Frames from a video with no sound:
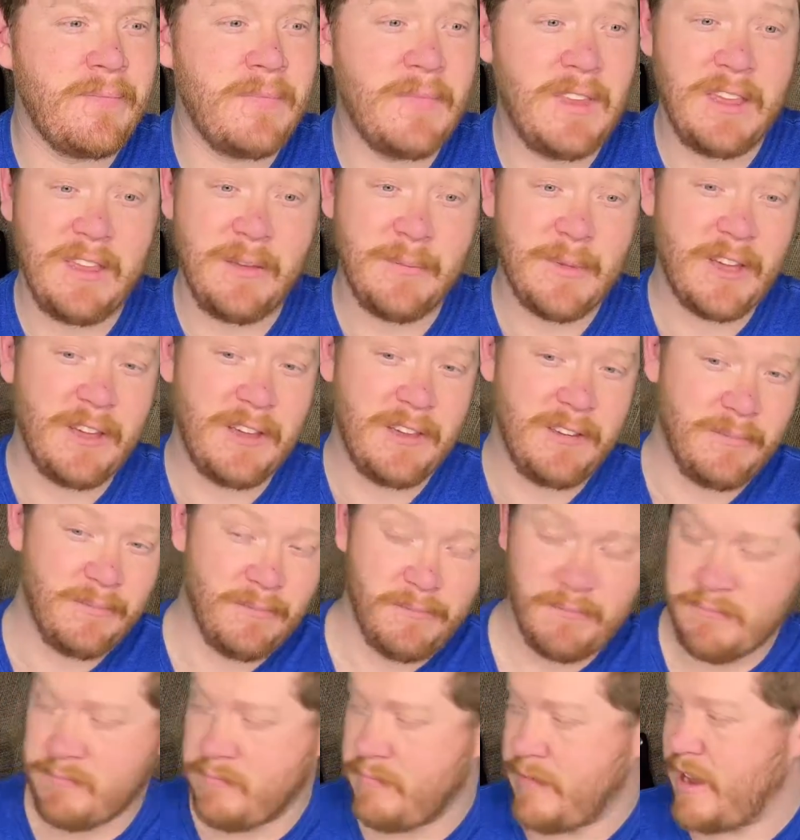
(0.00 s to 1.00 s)
he might
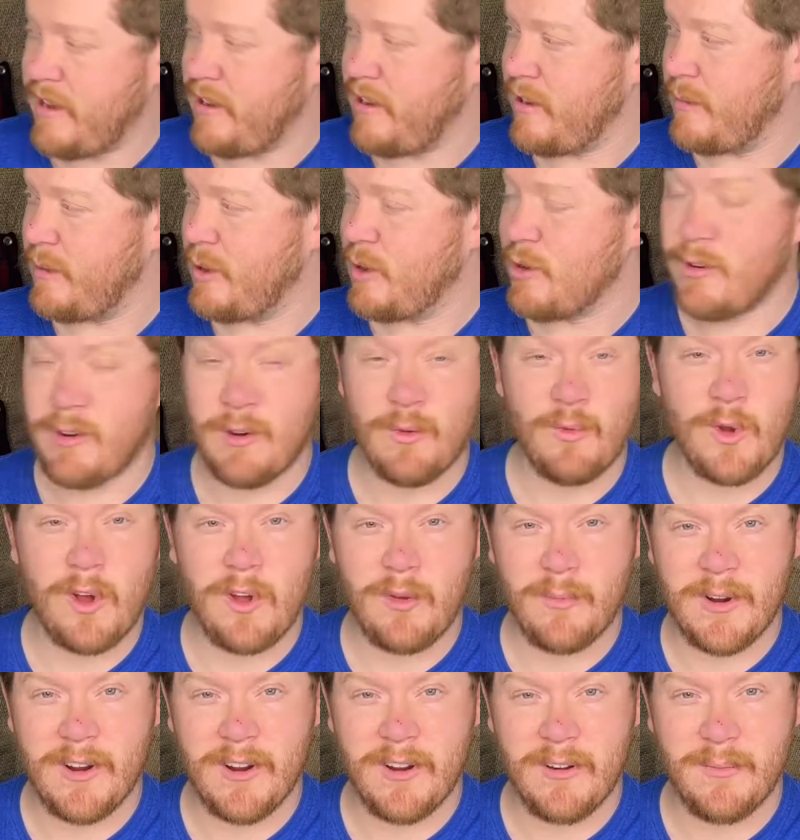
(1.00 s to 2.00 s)
end up going to
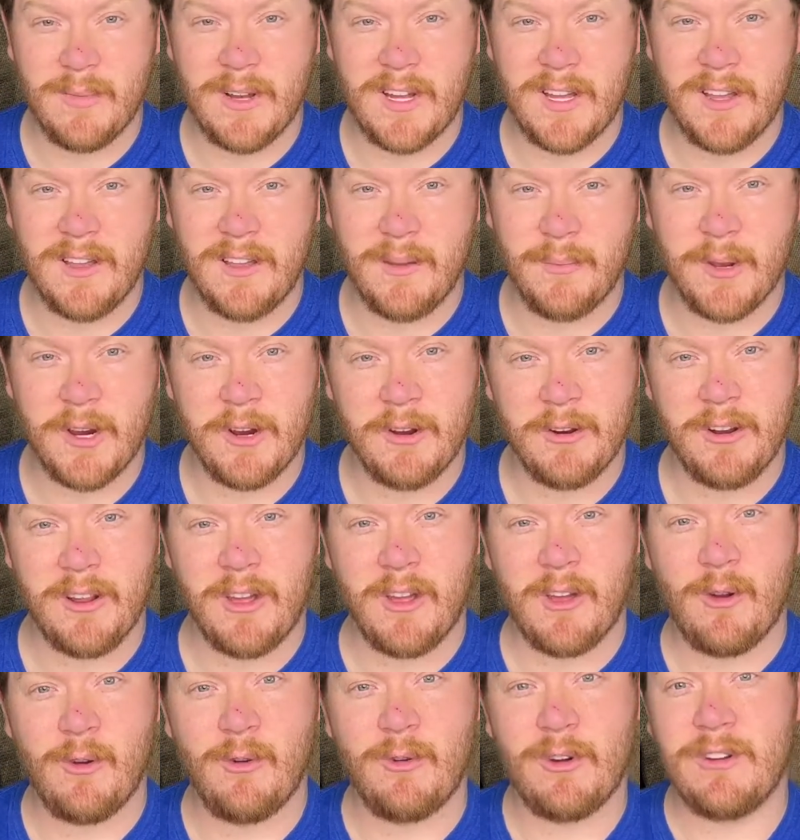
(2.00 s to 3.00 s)
Walmart and buying a pair of
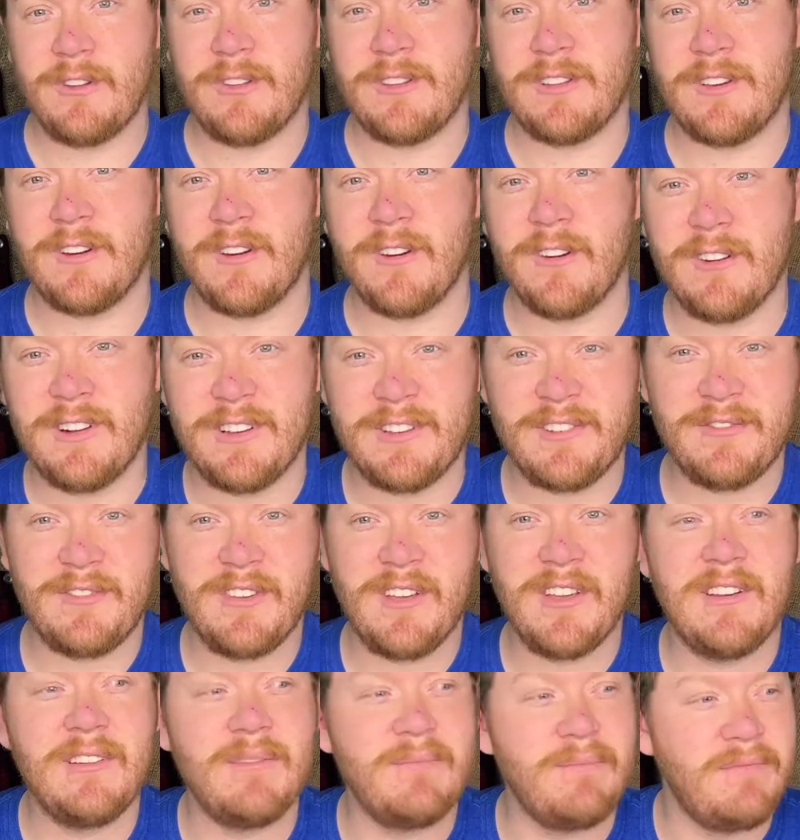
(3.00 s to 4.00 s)
Dakotas that hurt his
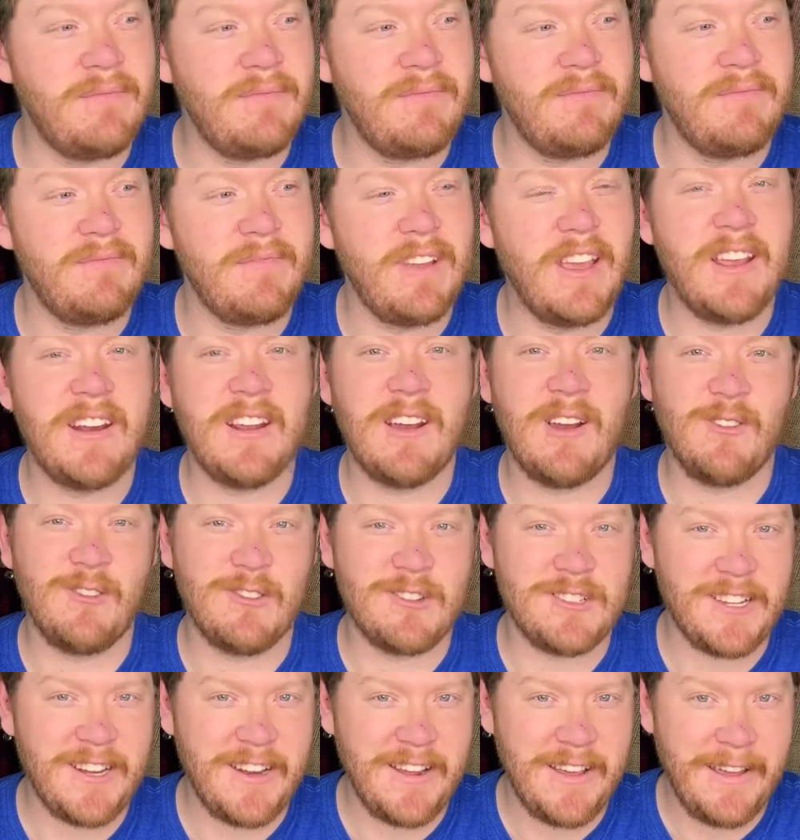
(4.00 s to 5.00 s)
feet 8
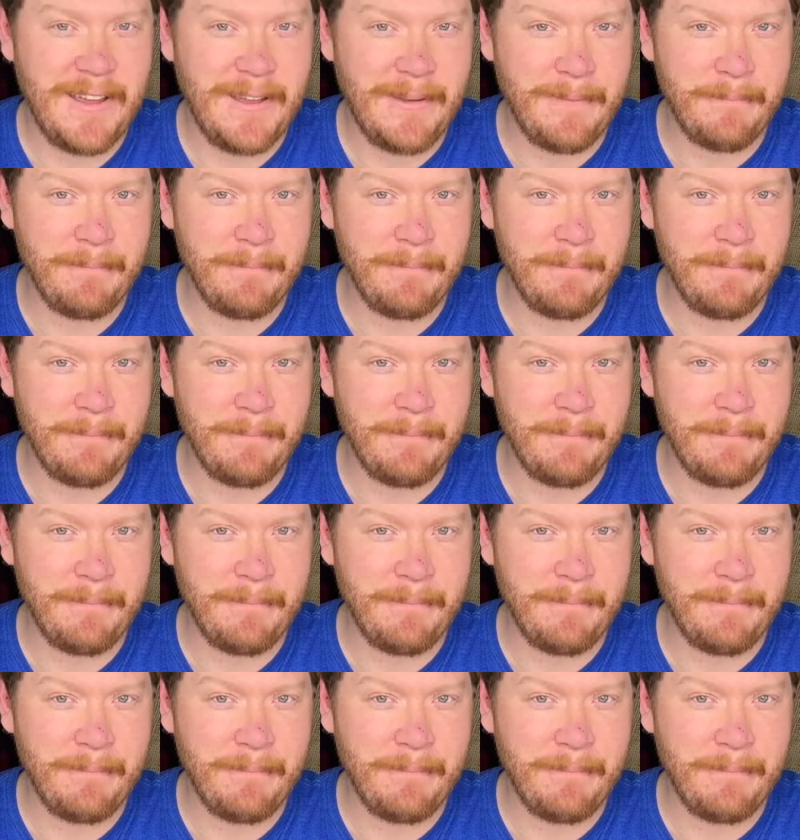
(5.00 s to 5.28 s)
hours a day.